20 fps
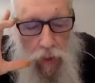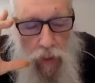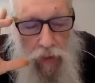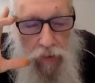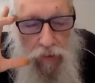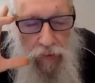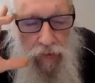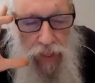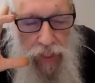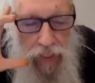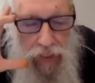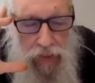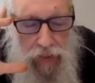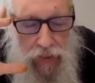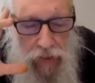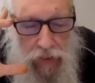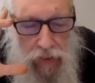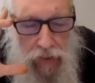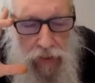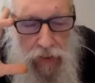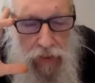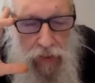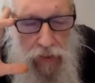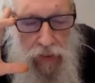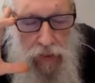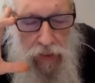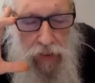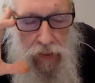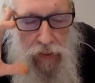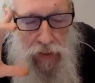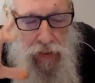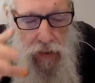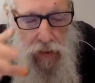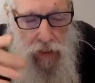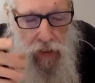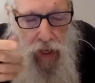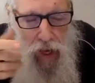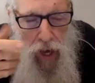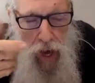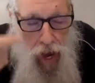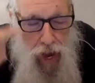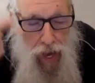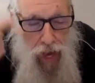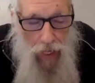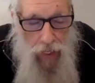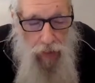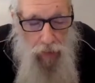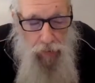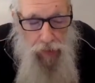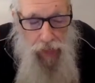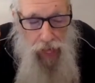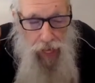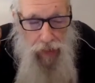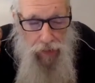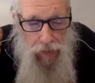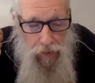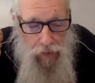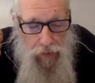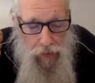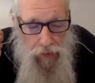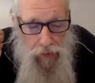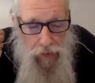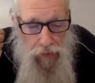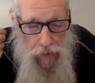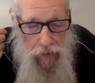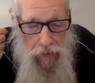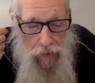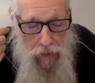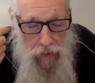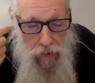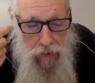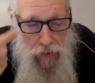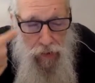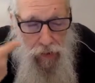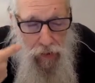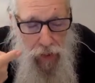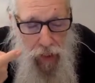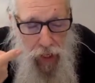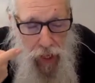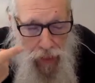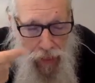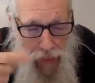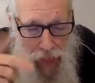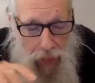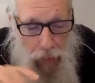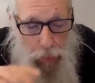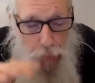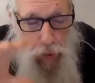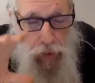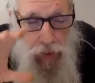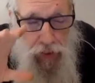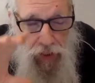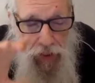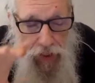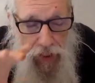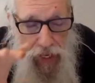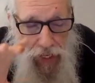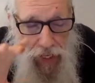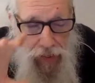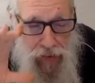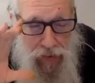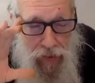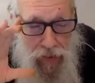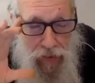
convinced, I am that. And that puts an end to